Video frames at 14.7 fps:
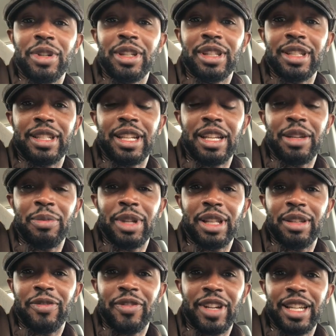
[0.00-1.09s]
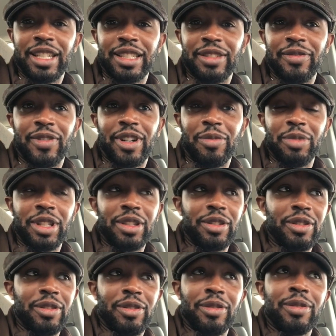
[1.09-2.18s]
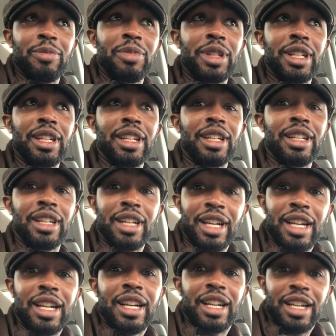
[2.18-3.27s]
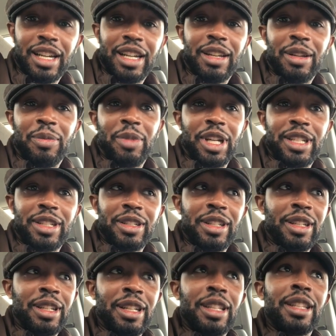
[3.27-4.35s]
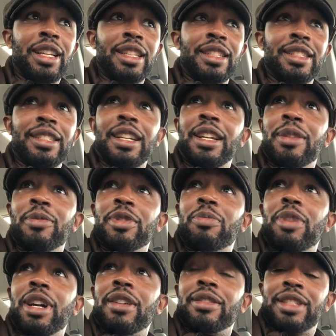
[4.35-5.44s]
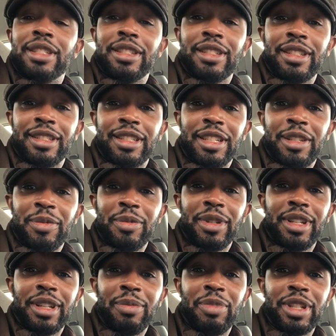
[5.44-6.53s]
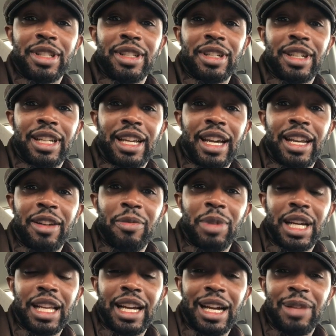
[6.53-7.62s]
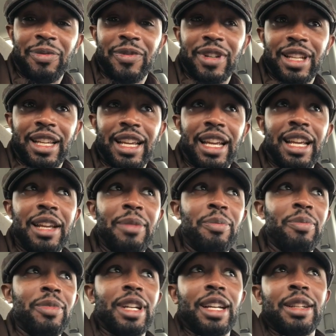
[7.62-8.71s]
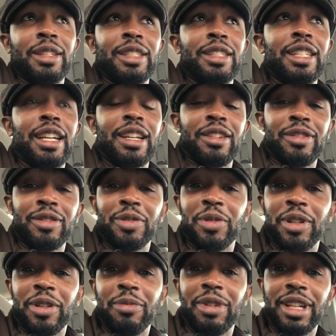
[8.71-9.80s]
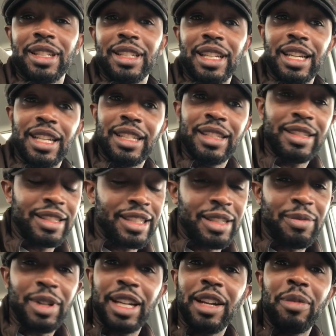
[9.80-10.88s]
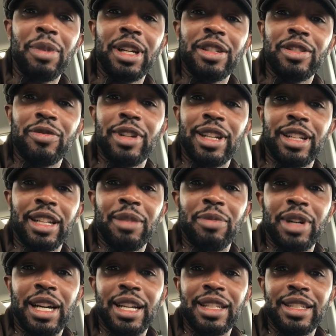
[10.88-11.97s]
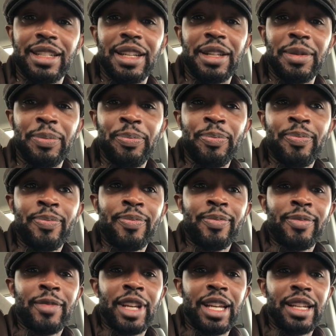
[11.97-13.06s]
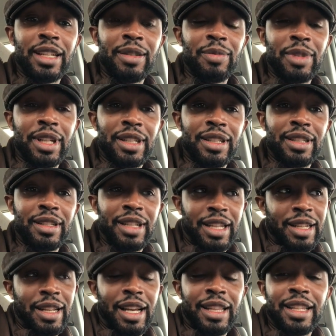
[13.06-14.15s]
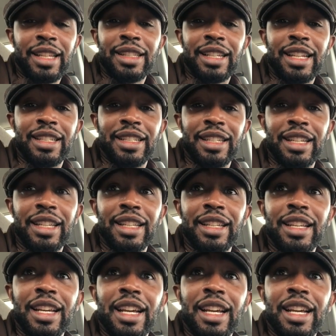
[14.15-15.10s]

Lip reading: the team and the fans have all been through. But made sure that the stadium was bouncing, it seemed. Big Dunk got everybody hyped for the game. A lot of chatter on Twitter about that. It seemed like everybody was ready to get behind the team. And it I think that did